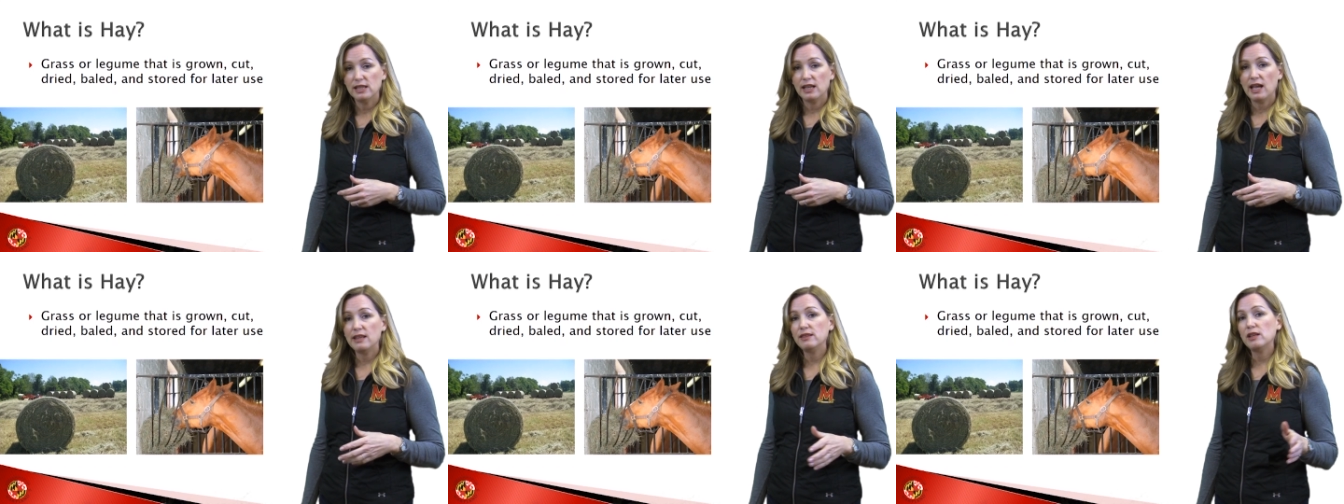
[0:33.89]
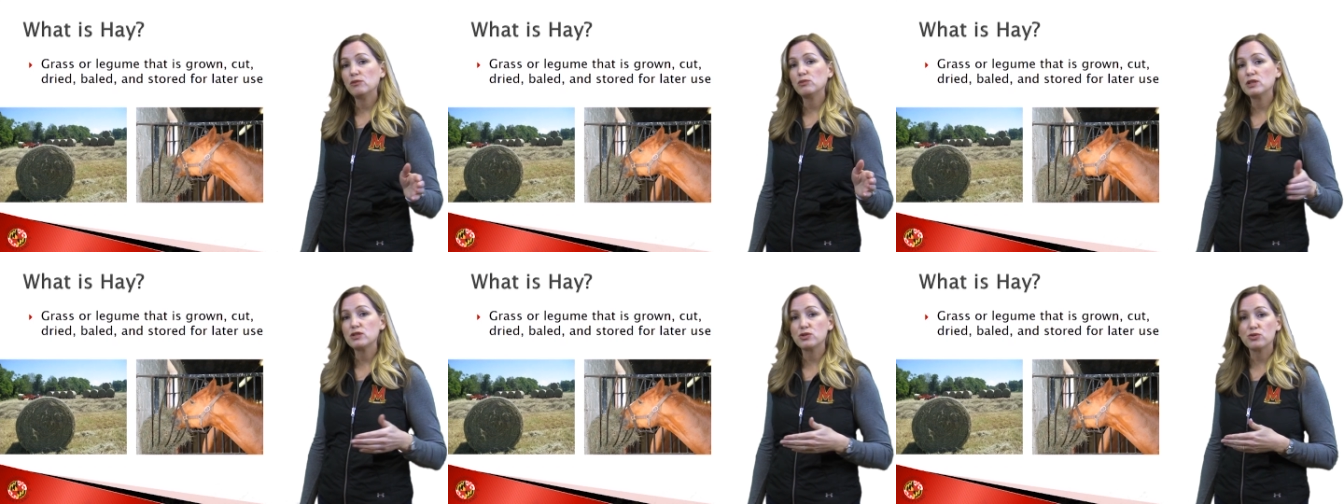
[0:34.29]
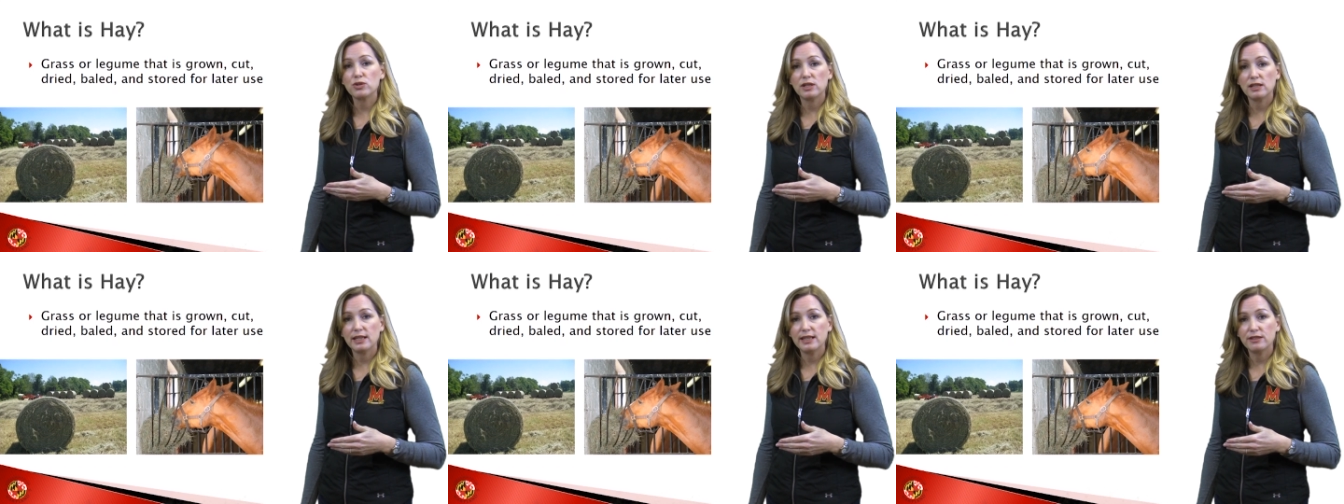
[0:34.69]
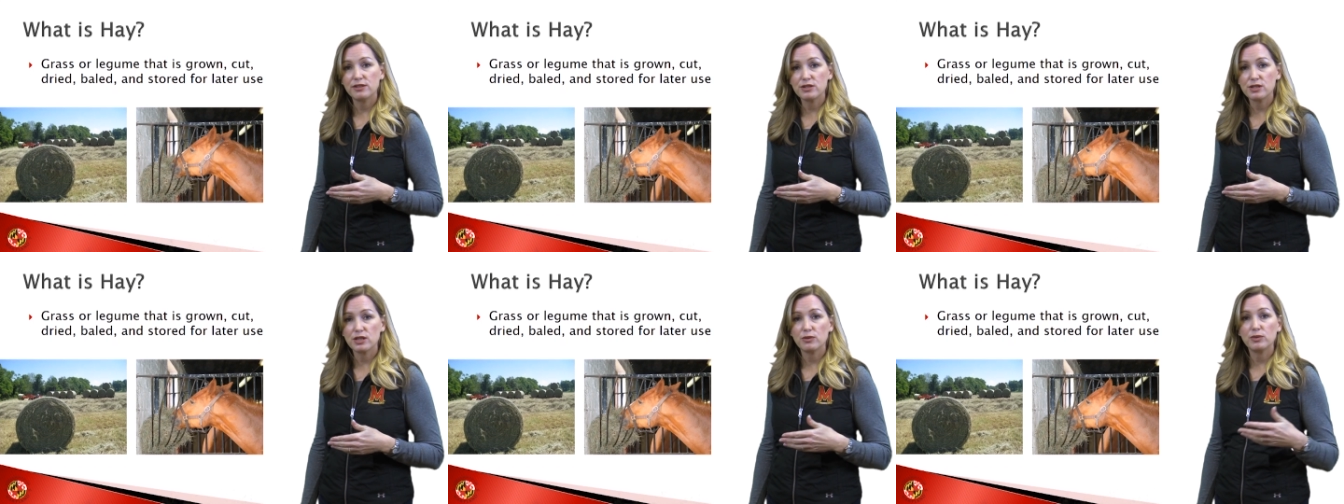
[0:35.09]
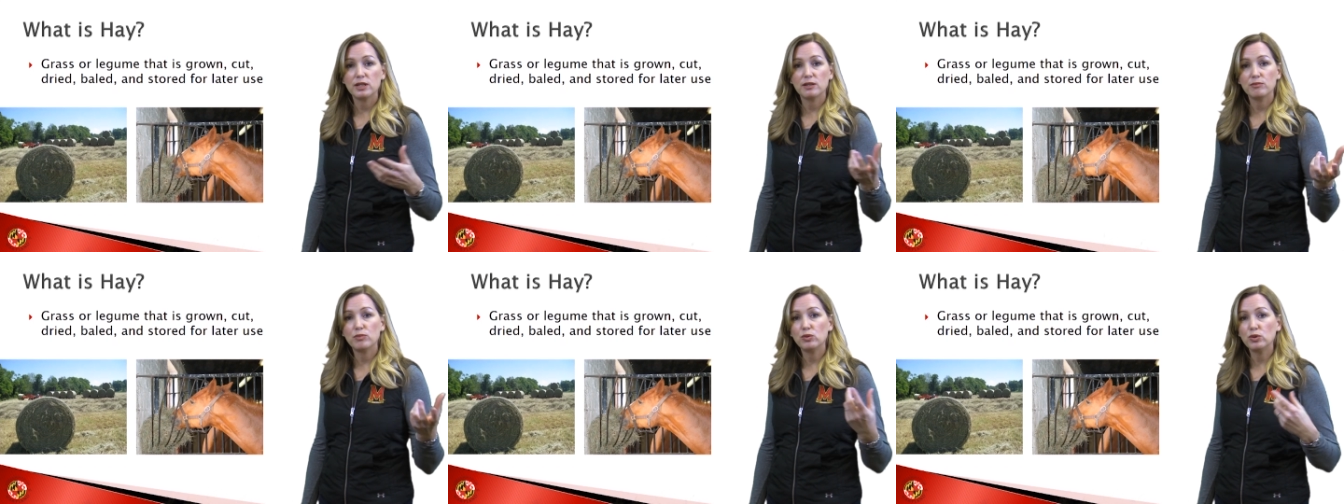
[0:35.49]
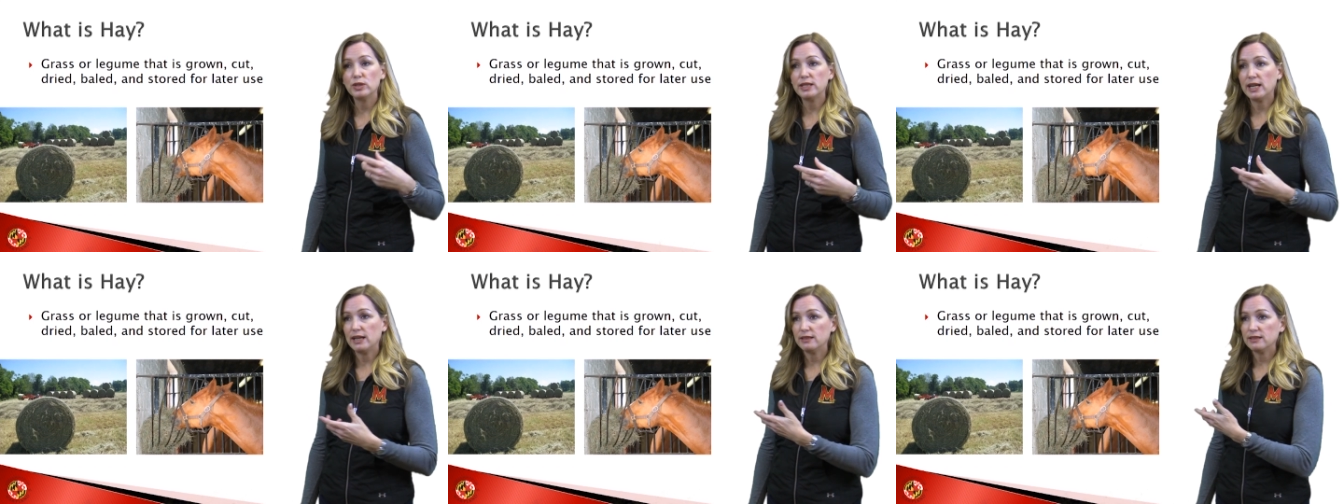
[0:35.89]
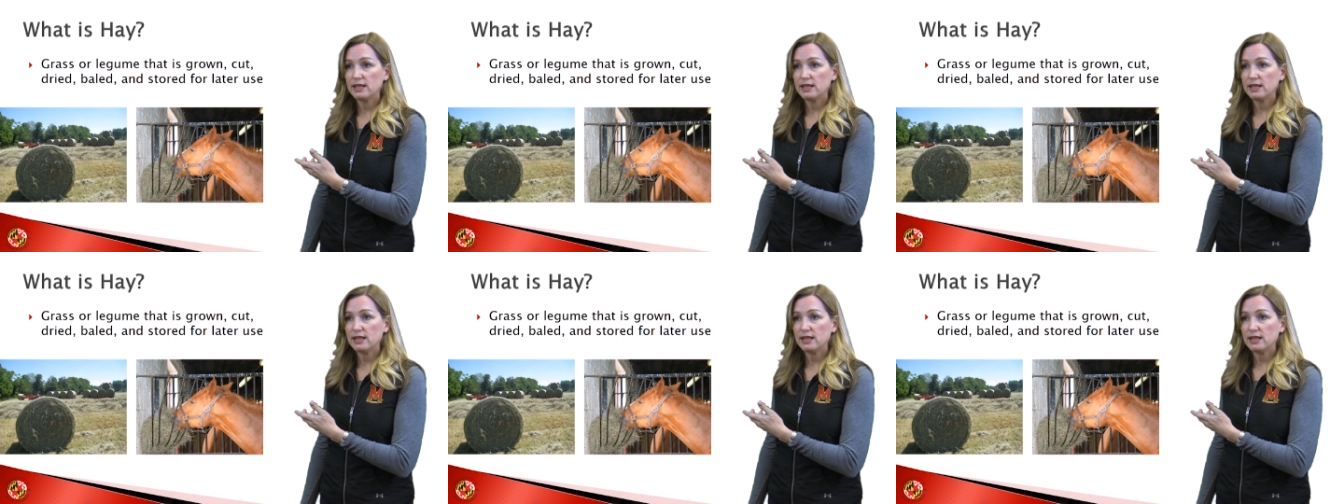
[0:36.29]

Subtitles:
And then we store it later so that we can pull it out,